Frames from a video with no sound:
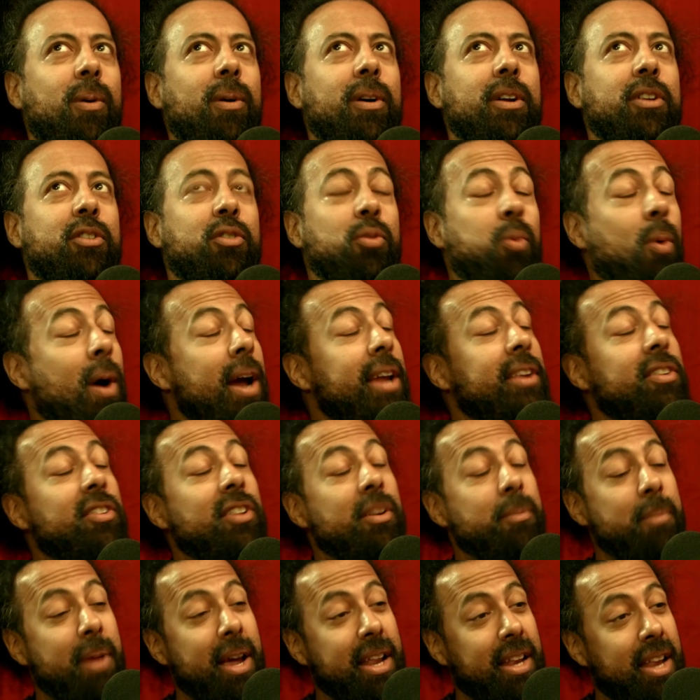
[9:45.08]
Twice
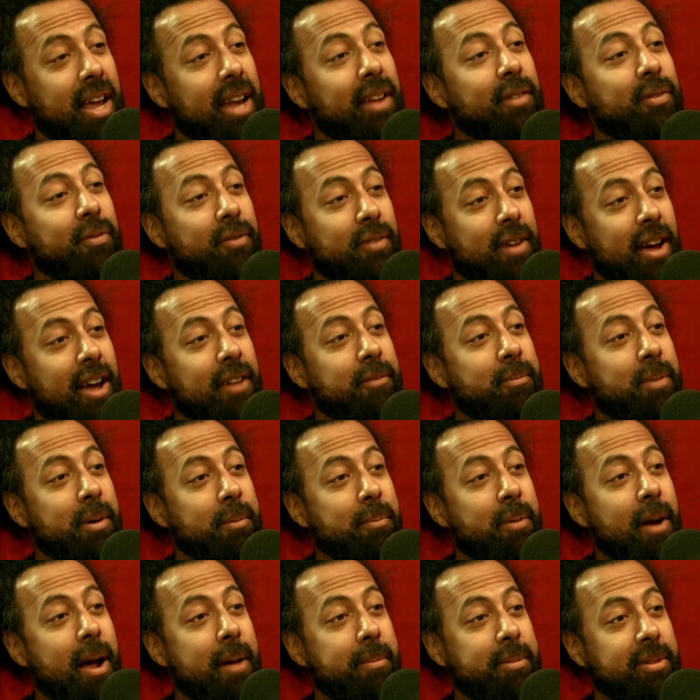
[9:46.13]
in my life I've been
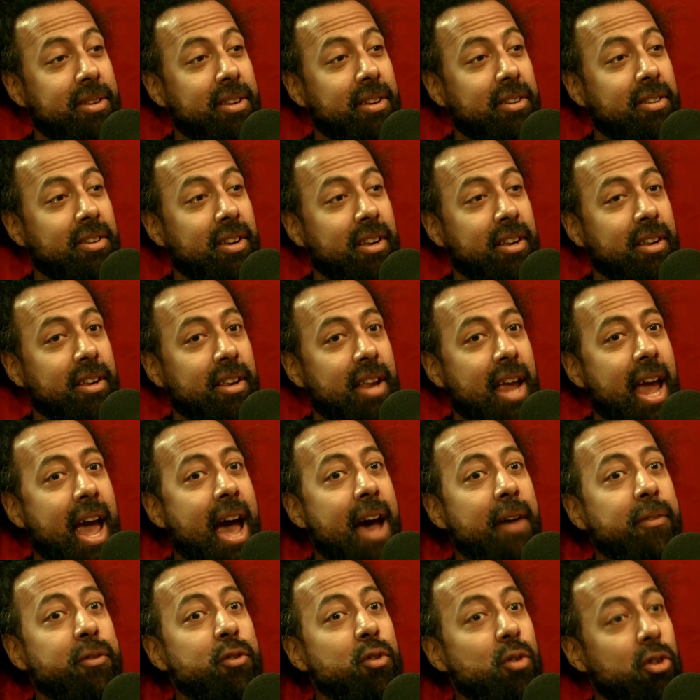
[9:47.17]
propositioned
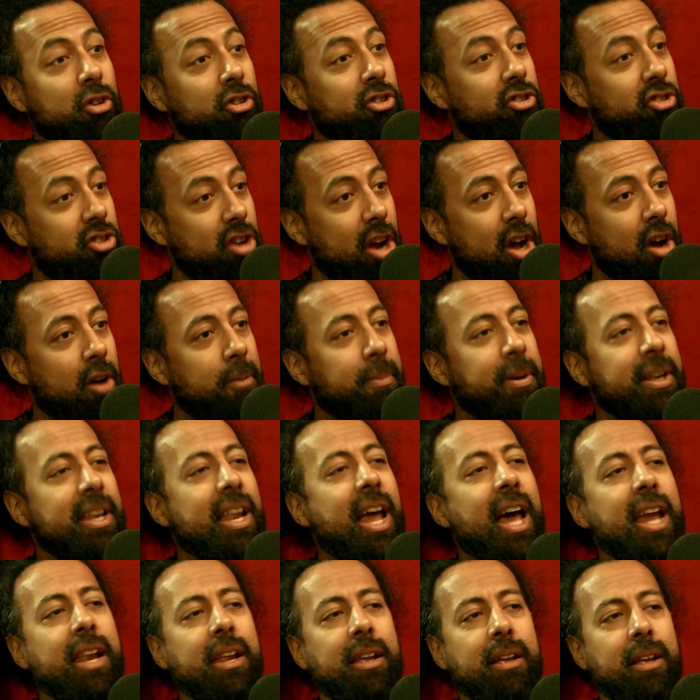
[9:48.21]
after a show, but
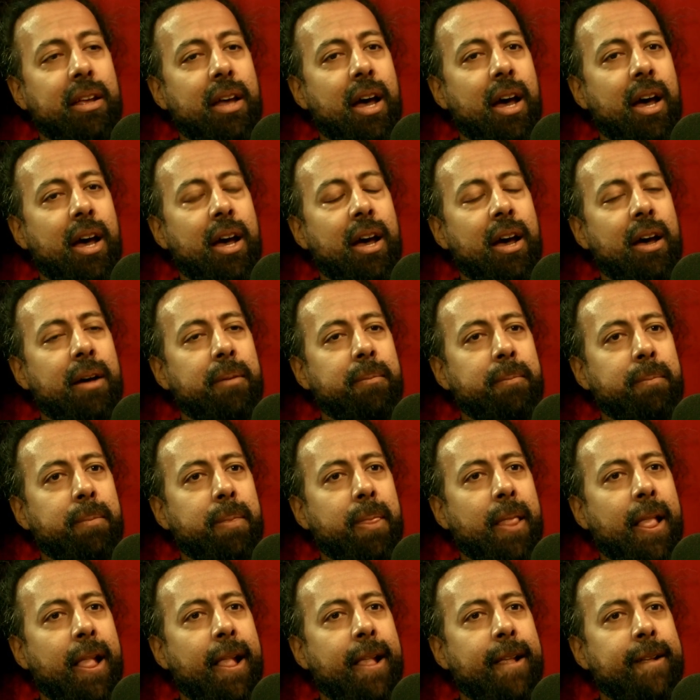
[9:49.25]
not
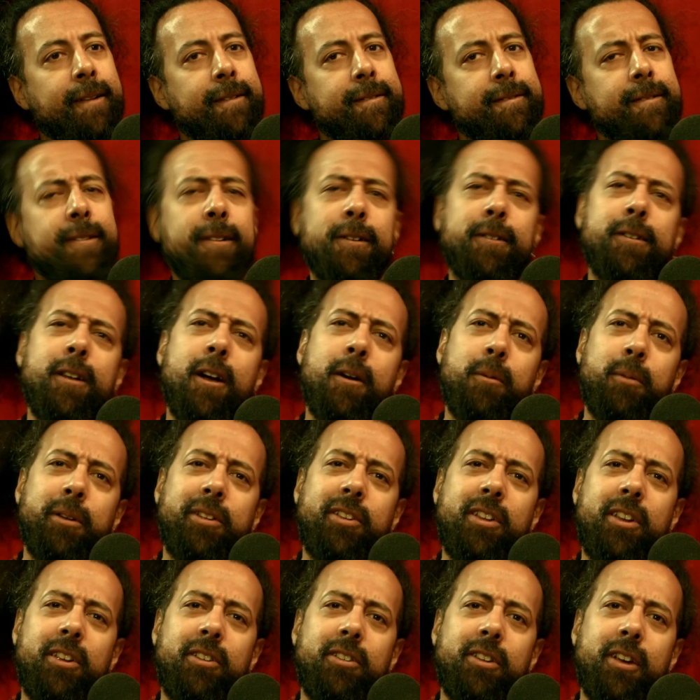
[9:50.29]
or no,
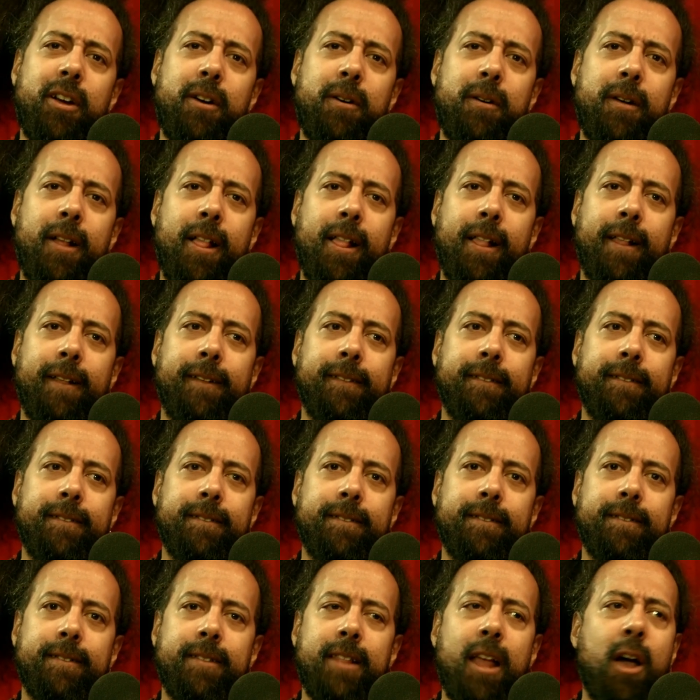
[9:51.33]
was it a show?
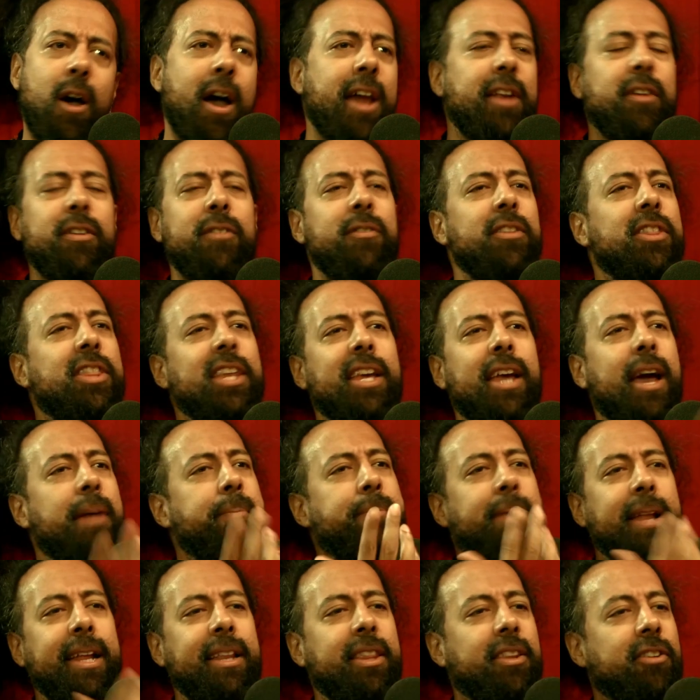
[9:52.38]
No, I don't even think I
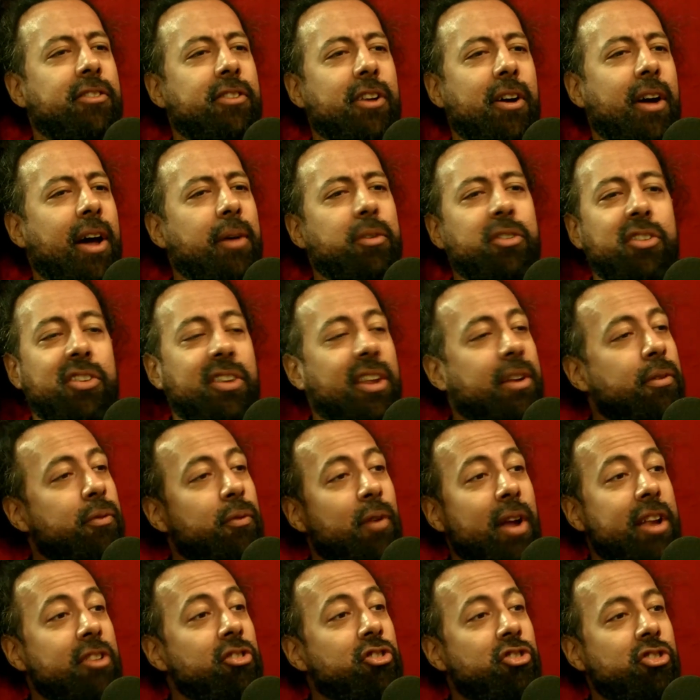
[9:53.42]
played the show. I was just at a
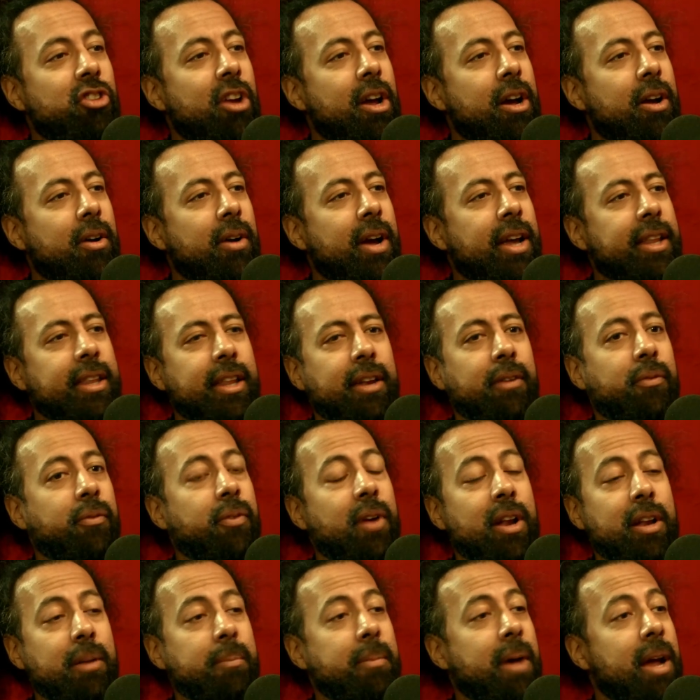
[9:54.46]
friend's show, and then a
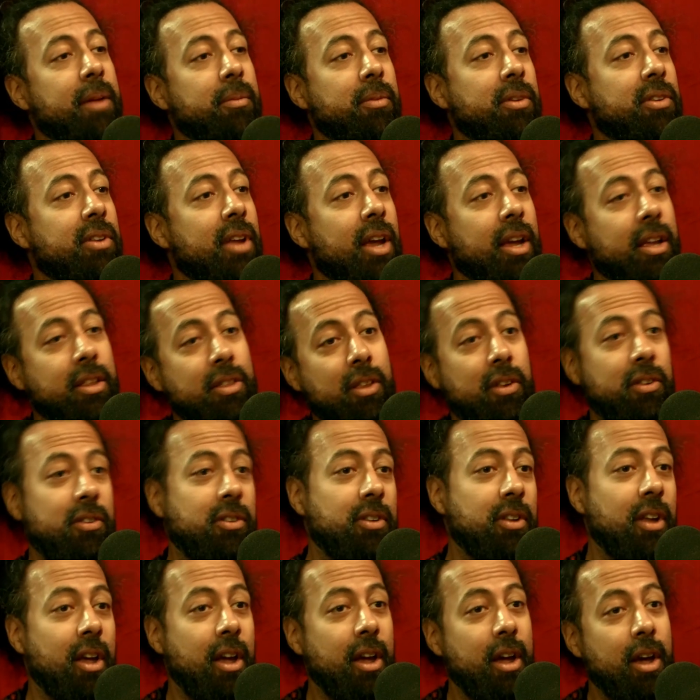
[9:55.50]
friend of mine was like,
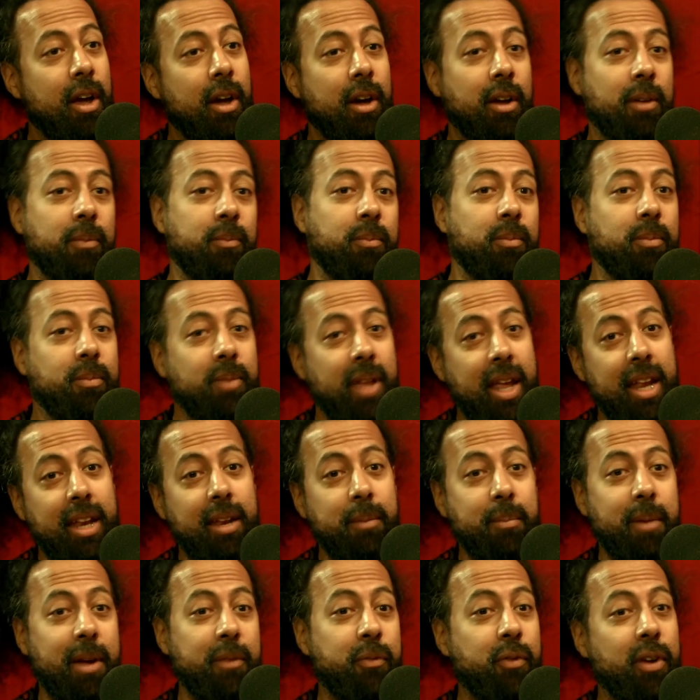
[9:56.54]
this lady,
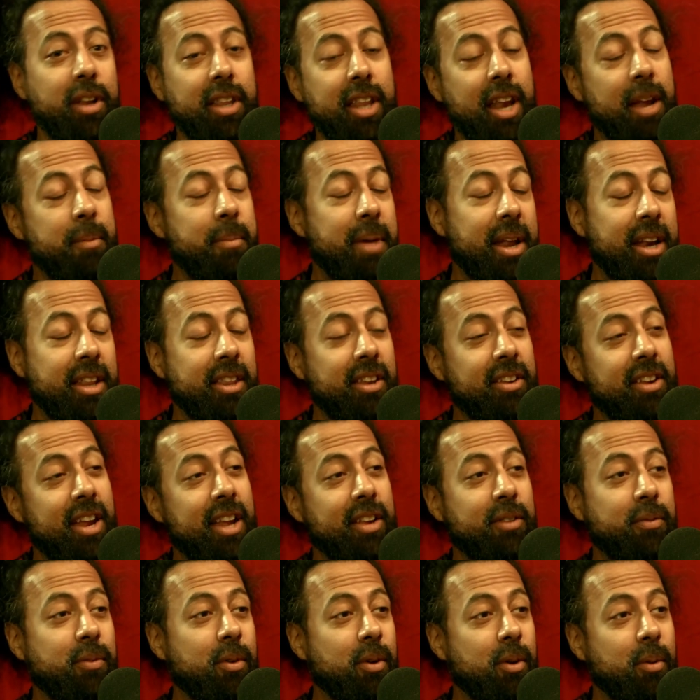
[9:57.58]
my friend that I met on the
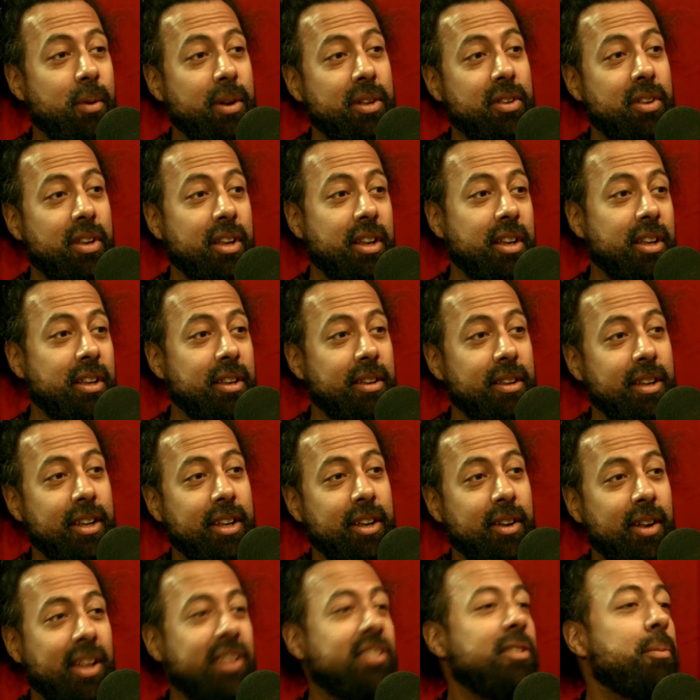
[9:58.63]
dance floor, wants to,
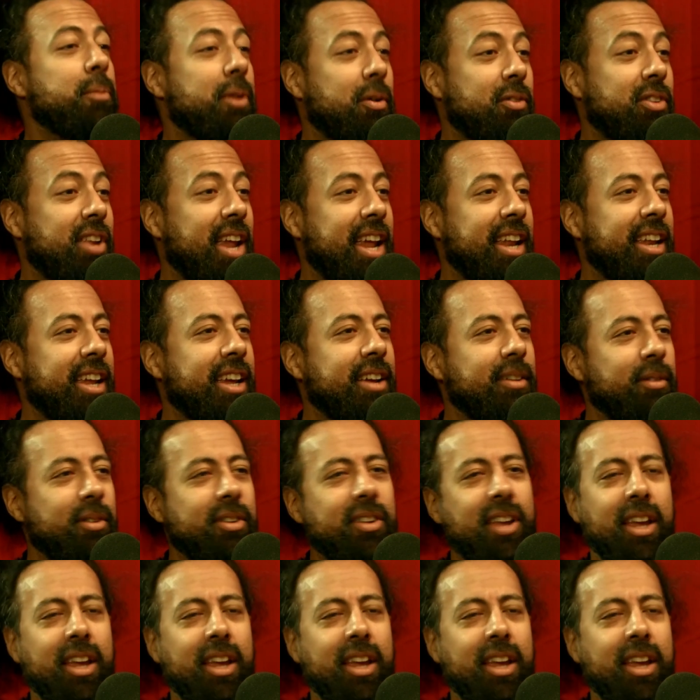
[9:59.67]
like someone I was dating, was